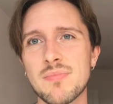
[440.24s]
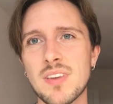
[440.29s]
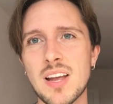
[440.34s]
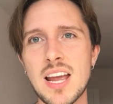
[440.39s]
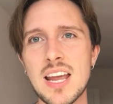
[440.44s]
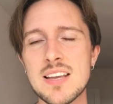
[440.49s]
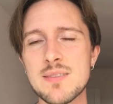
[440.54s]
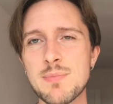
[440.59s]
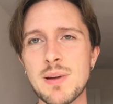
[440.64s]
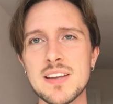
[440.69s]

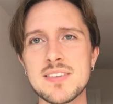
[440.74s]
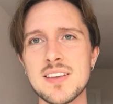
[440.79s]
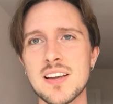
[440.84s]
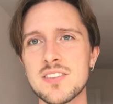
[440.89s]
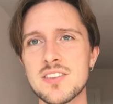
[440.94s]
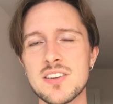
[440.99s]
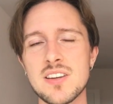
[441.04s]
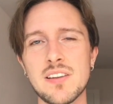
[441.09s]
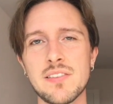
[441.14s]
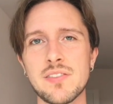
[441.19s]
it's made
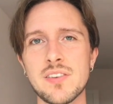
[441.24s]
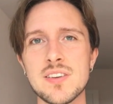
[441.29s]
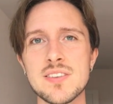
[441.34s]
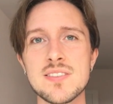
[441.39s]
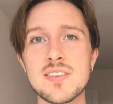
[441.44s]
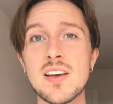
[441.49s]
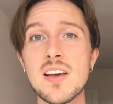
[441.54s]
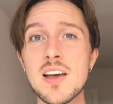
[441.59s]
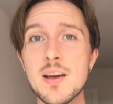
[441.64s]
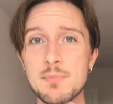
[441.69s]
such a
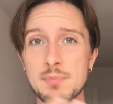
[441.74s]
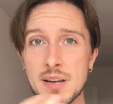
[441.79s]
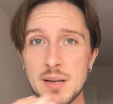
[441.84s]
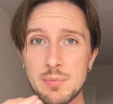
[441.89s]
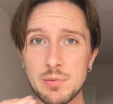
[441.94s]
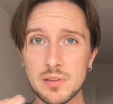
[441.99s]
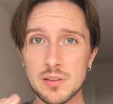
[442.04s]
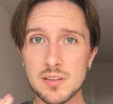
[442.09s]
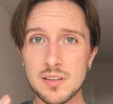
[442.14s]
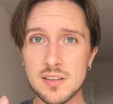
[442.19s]
difference.
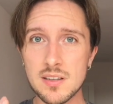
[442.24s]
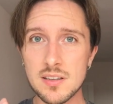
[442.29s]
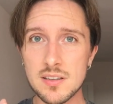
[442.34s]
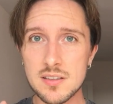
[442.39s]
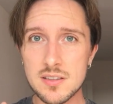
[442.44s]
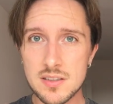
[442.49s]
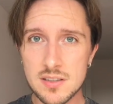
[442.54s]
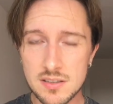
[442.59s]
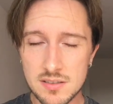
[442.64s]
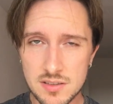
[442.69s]
People
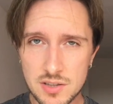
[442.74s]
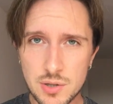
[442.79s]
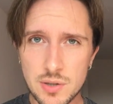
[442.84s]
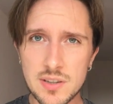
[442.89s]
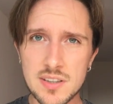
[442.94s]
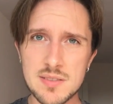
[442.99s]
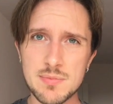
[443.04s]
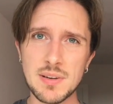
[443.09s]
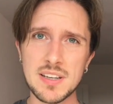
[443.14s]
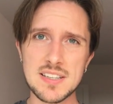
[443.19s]

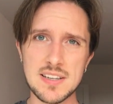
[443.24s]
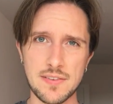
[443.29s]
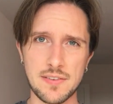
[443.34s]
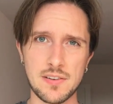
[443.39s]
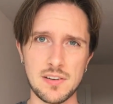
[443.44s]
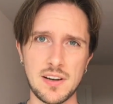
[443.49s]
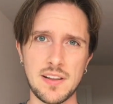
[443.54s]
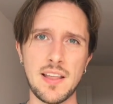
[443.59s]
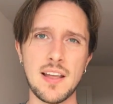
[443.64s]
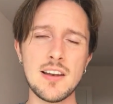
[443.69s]
talk to me
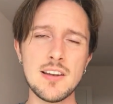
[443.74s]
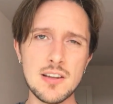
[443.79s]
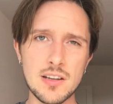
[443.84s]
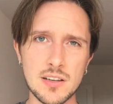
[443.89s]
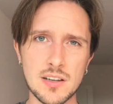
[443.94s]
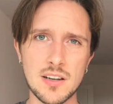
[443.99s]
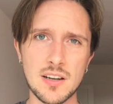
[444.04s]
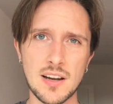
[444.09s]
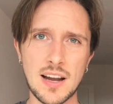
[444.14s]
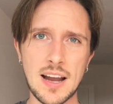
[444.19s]
differently. They
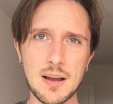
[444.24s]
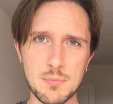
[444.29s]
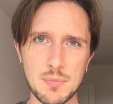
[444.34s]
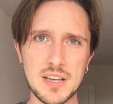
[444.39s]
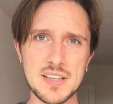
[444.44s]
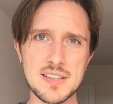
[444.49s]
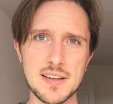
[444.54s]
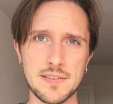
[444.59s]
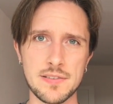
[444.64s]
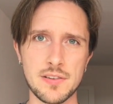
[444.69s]
look at me
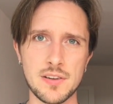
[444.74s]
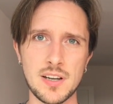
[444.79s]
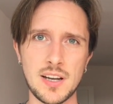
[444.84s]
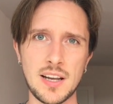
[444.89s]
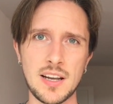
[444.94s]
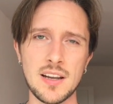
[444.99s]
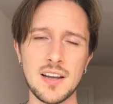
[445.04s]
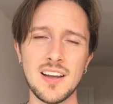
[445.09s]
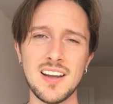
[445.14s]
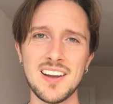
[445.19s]

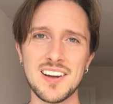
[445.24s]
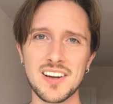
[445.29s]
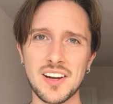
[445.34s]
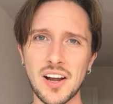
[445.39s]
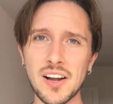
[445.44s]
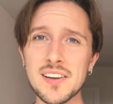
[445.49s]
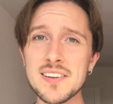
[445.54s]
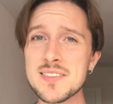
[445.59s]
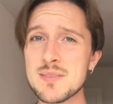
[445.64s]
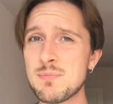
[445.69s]
differently.
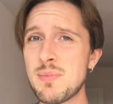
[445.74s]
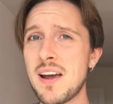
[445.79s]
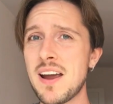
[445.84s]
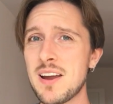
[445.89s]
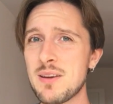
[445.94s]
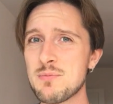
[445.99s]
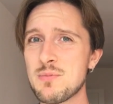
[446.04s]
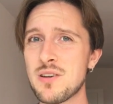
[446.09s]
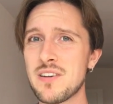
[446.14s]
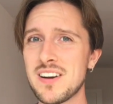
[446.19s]
Girls are
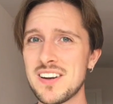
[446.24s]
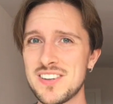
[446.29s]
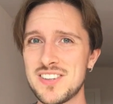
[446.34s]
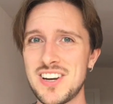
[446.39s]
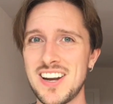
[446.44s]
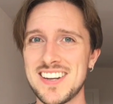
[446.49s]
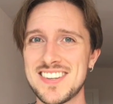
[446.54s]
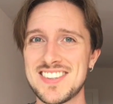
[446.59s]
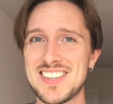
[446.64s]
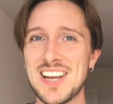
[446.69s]
paying more
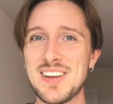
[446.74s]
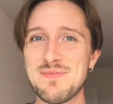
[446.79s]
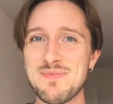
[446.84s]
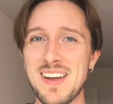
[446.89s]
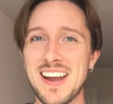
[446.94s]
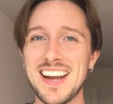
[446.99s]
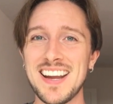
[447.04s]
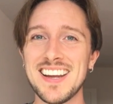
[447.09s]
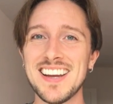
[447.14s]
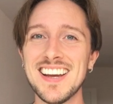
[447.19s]
interest in
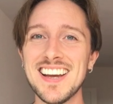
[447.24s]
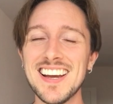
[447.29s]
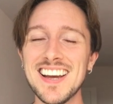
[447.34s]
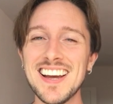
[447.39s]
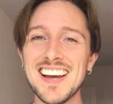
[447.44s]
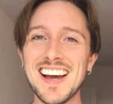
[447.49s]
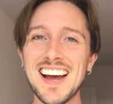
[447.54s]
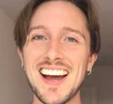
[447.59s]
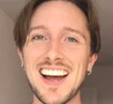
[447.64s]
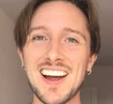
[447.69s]
me.
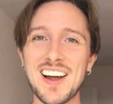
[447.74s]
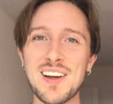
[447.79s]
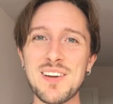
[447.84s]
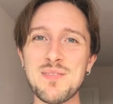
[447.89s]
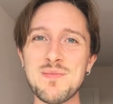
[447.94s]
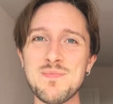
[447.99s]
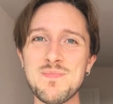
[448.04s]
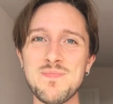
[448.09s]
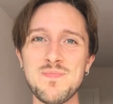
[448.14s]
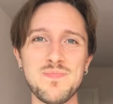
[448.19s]

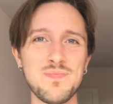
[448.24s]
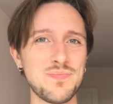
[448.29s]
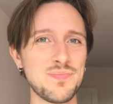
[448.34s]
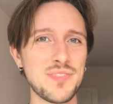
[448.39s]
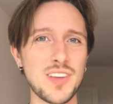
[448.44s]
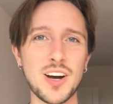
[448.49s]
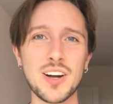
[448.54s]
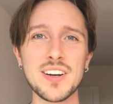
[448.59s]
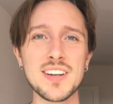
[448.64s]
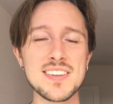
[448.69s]

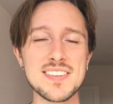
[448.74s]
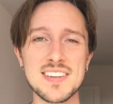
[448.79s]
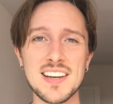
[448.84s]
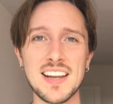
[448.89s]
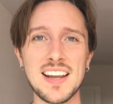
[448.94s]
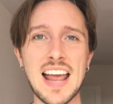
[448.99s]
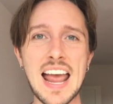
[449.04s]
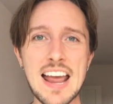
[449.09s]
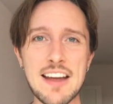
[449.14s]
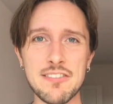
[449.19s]

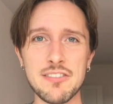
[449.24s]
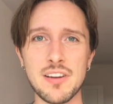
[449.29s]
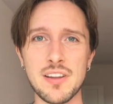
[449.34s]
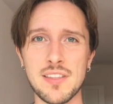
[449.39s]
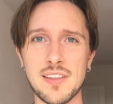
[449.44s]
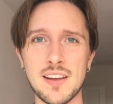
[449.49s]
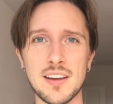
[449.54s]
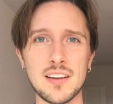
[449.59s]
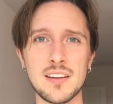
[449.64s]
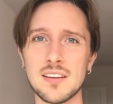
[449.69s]
Honestly,
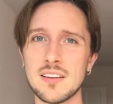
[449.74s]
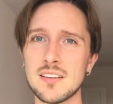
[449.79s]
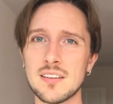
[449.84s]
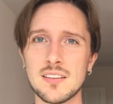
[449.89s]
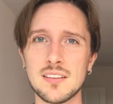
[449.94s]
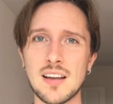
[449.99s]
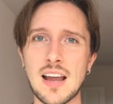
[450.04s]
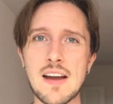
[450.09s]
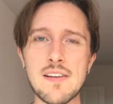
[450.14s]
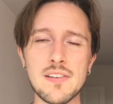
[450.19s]

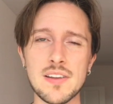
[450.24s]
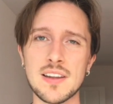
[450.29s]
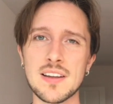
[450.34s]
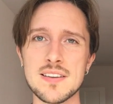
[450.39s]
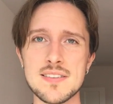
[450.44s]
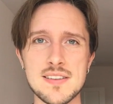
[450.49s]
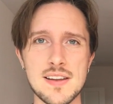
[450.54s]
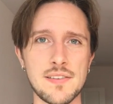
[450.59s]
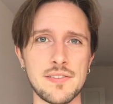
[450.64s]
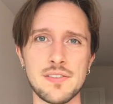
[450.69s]

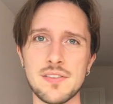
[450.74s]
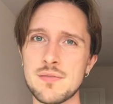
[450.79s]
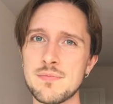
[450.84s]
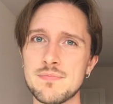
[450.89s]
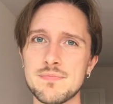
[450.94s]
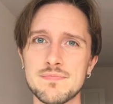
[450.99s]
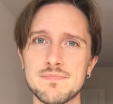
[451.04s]
everything's different.